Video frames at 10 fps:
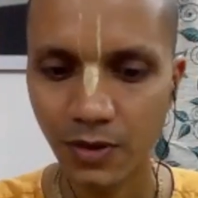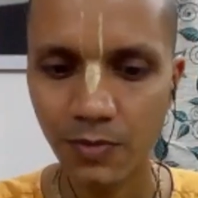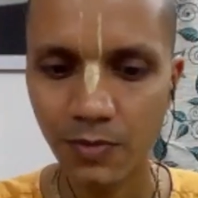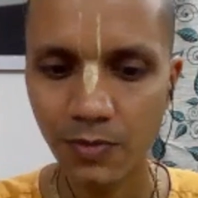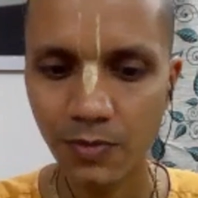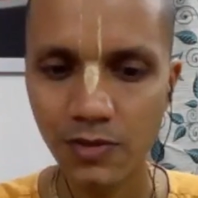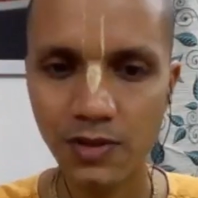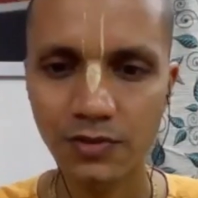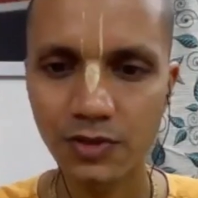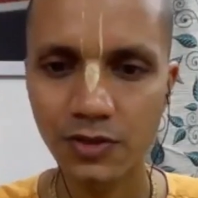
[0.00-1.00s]
from his
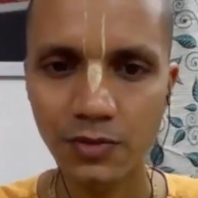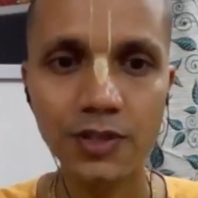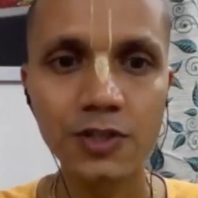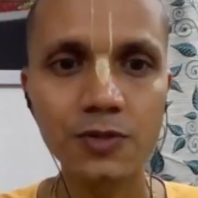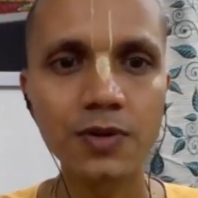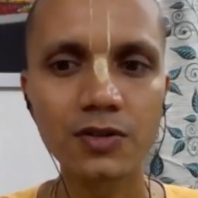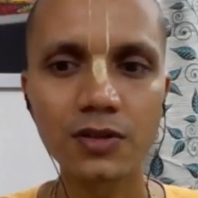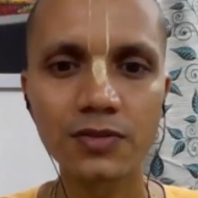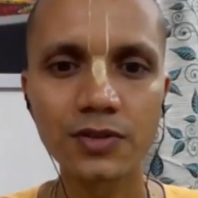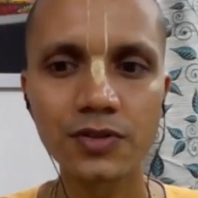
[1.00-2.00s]
life, which will be very inspiring
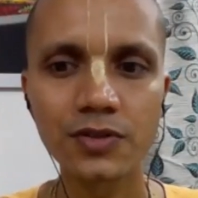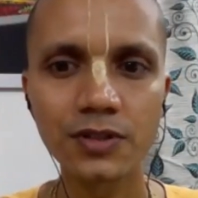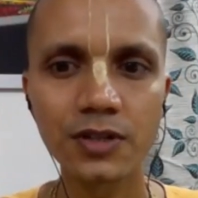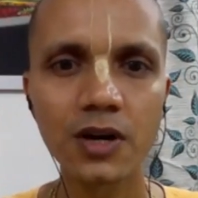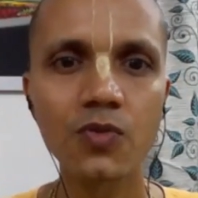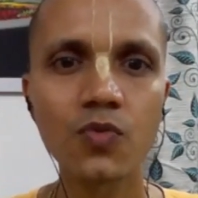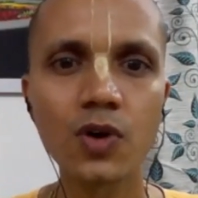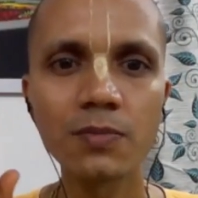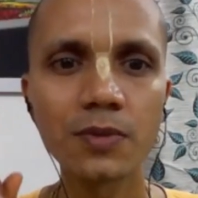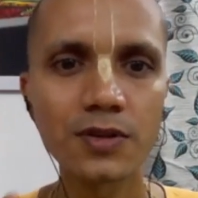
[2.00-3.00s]
to all of us. That how
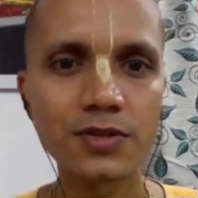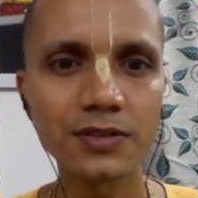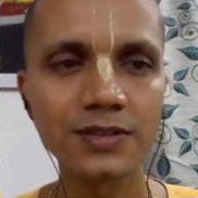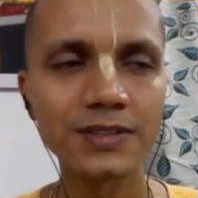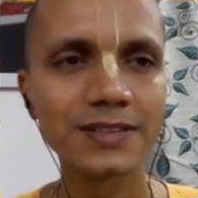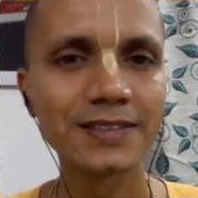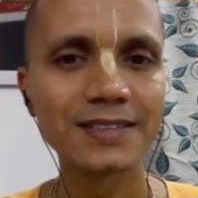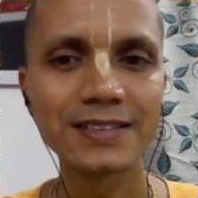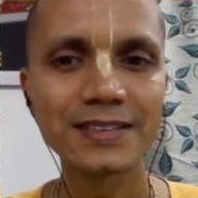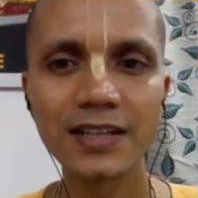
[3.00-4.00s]
one person
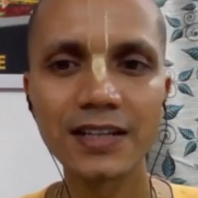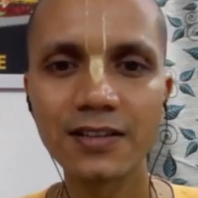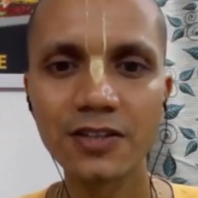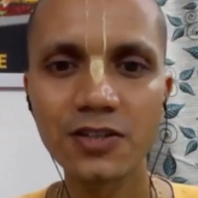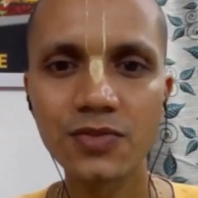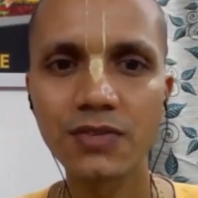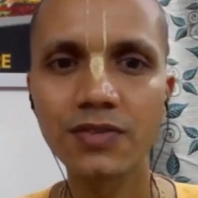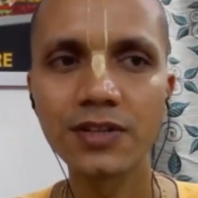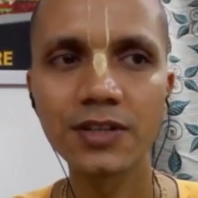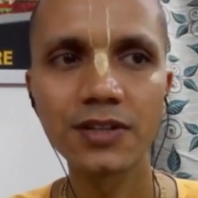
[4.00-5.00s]
at the age of
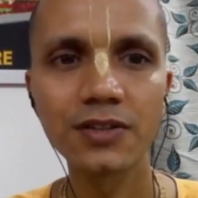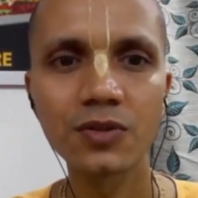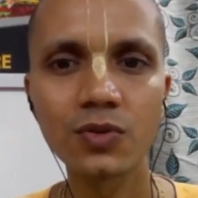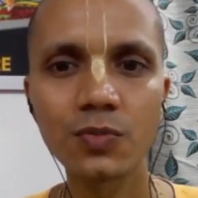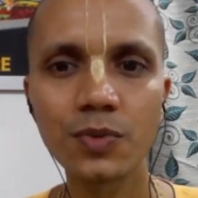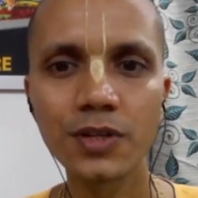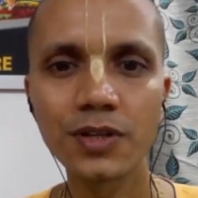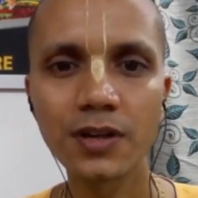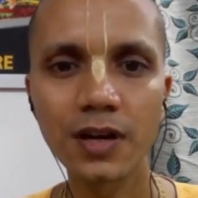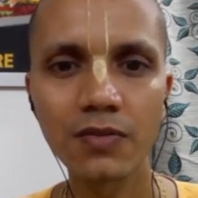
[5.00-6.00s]
70 could
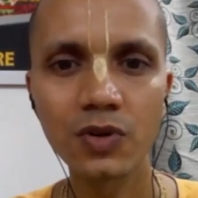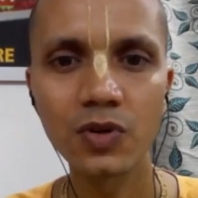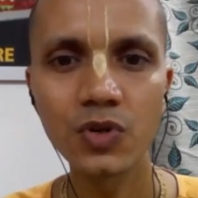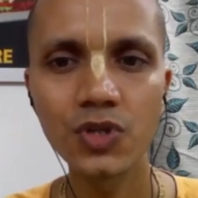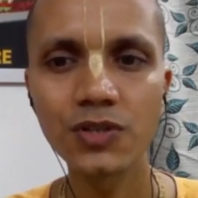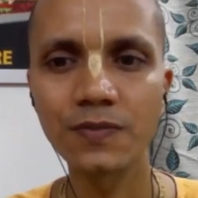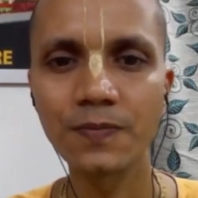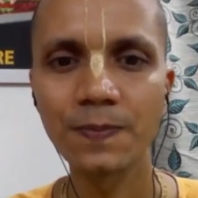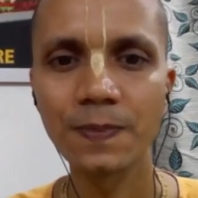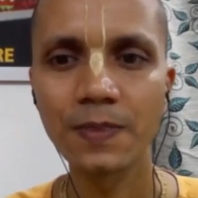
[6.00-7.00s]
bring a revolution
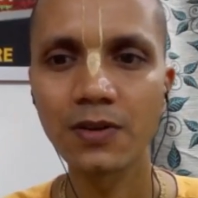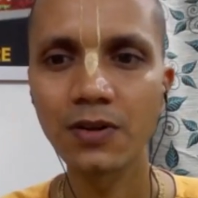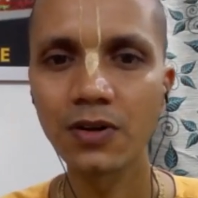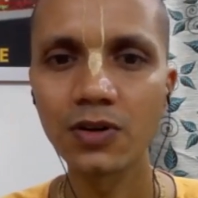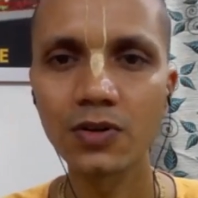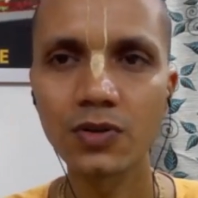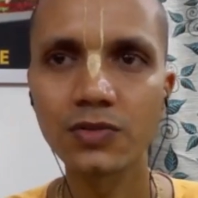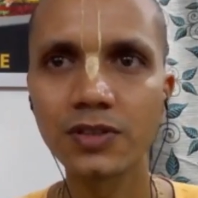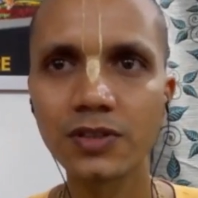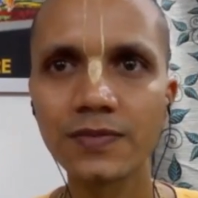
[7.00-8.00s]
all over the
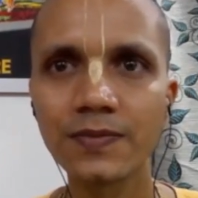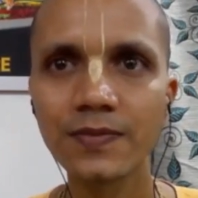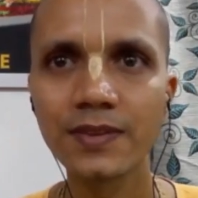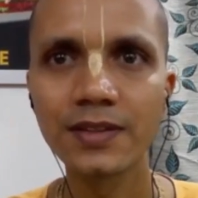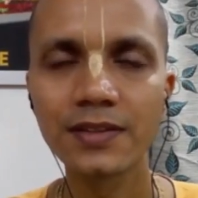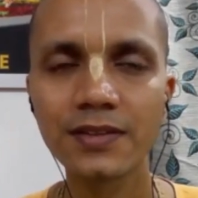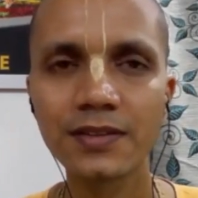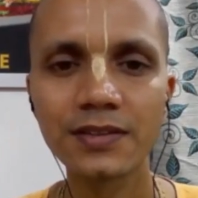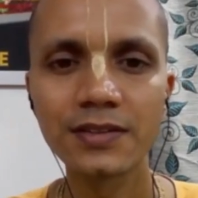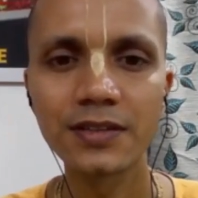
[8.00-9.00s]
world.
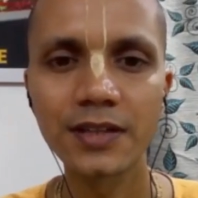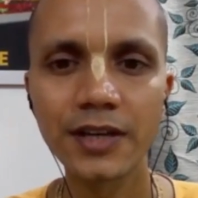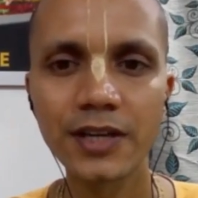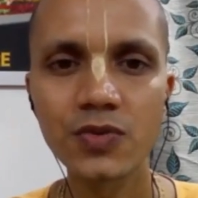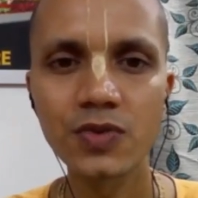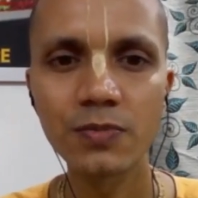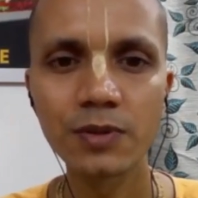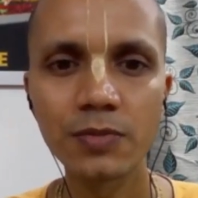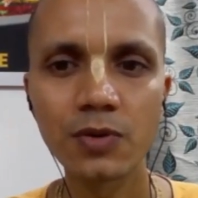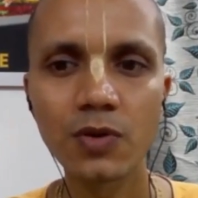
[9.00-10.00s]
The age when
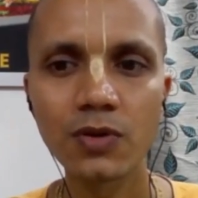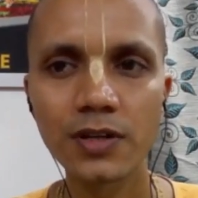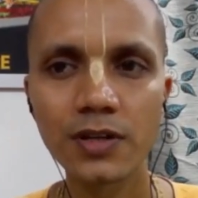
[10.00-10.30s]
people want to